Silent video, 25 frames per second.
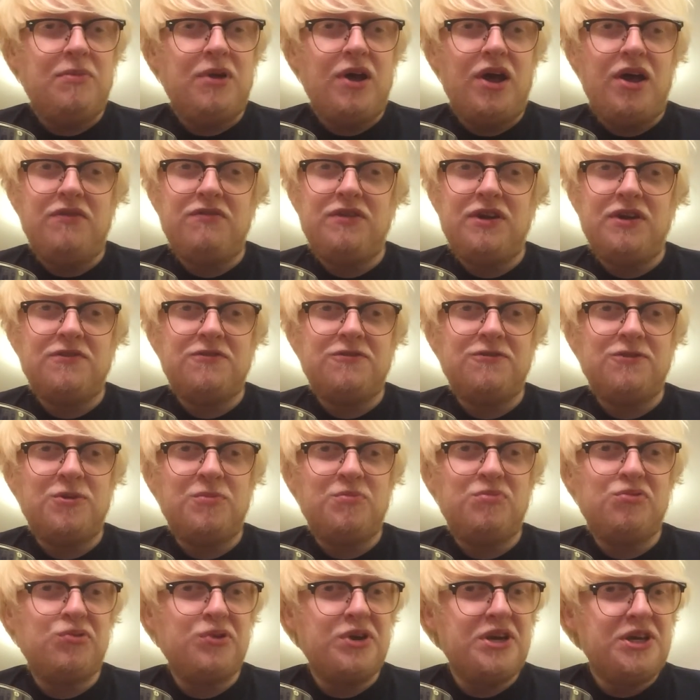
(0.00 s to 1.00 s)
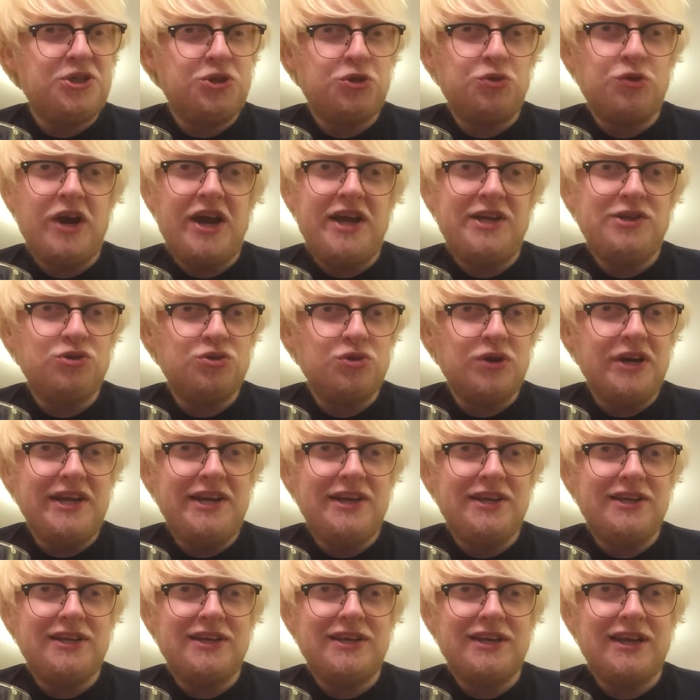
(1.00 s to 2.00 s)
perfect for a pre-train drink,
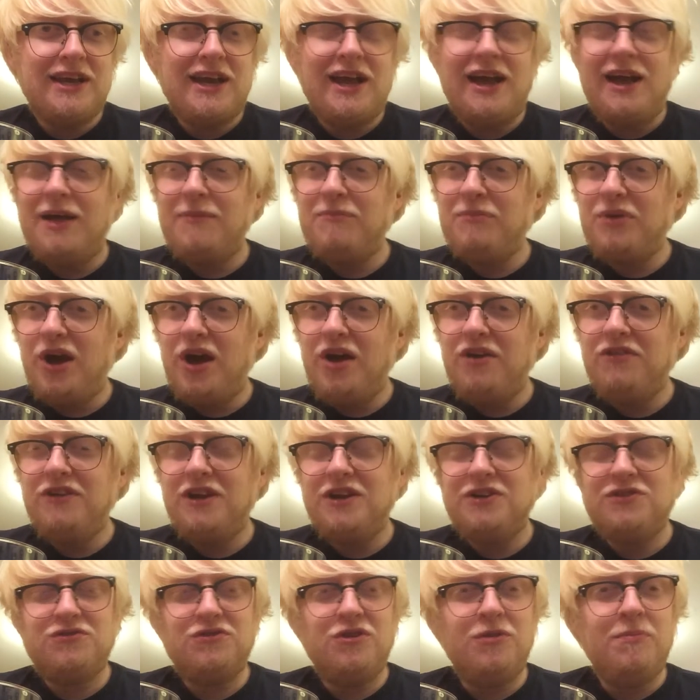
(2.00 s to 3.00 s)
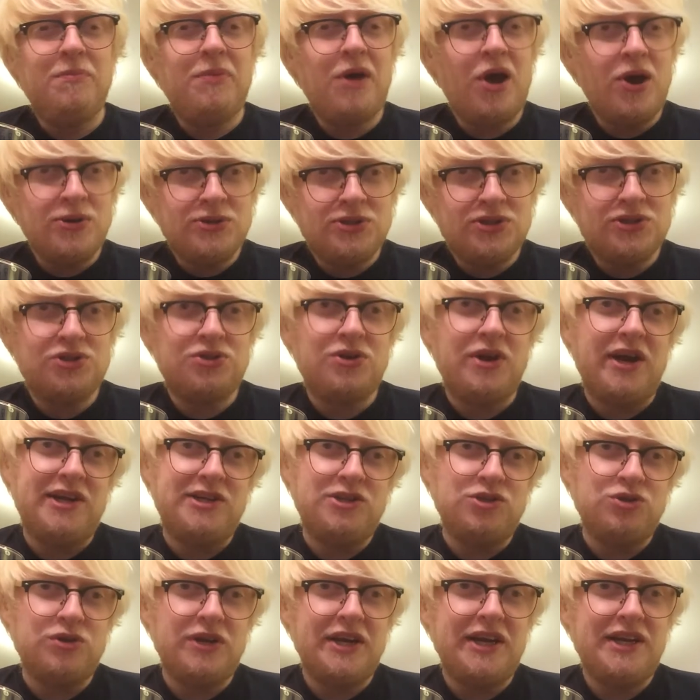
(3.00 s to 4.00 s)
perfect for a
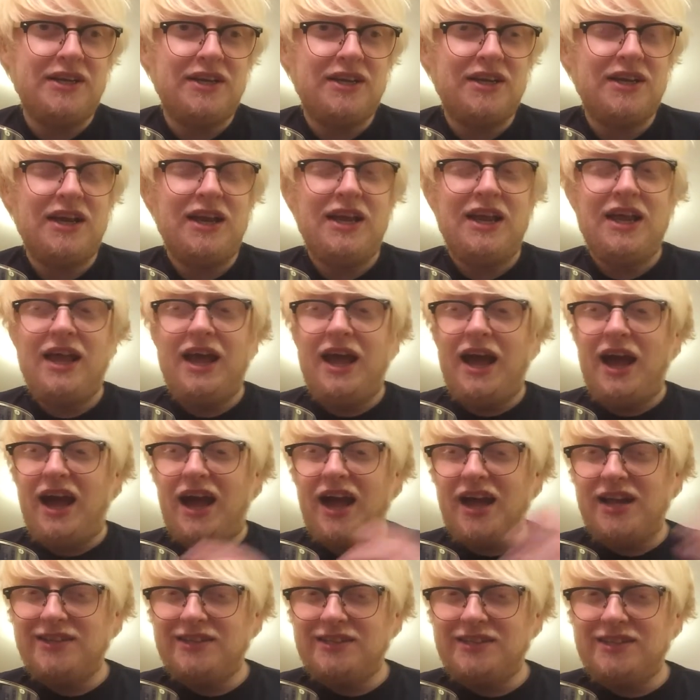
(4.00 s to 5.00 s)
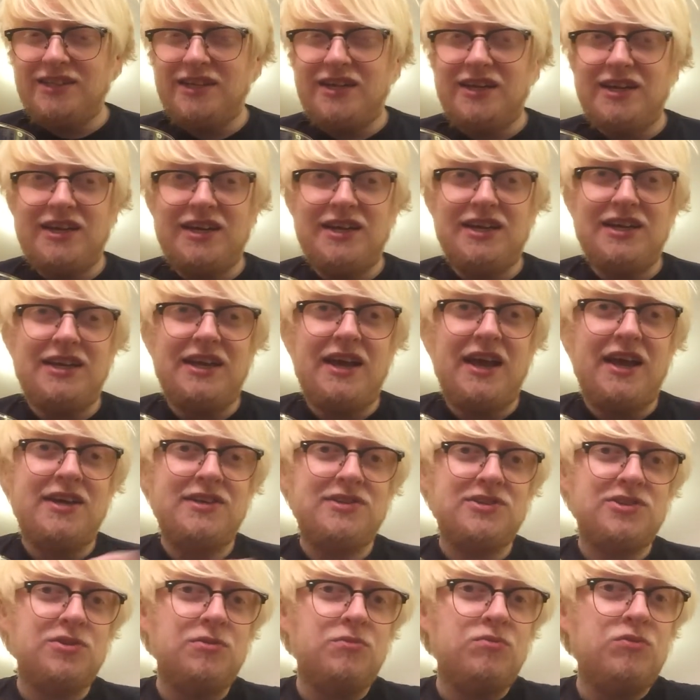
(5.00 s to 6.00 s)
post-train drink. And yeah,
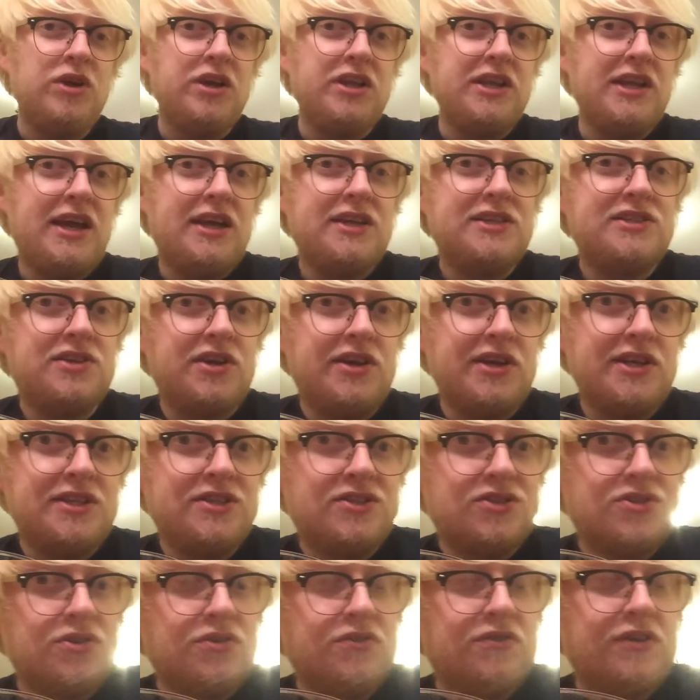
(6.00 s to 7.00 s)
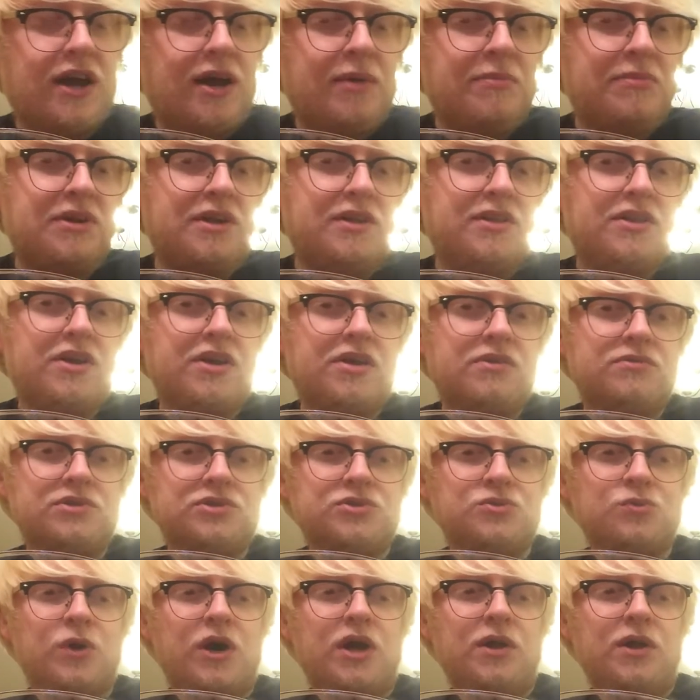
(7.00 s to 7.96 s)
some really exciting stuff happening there as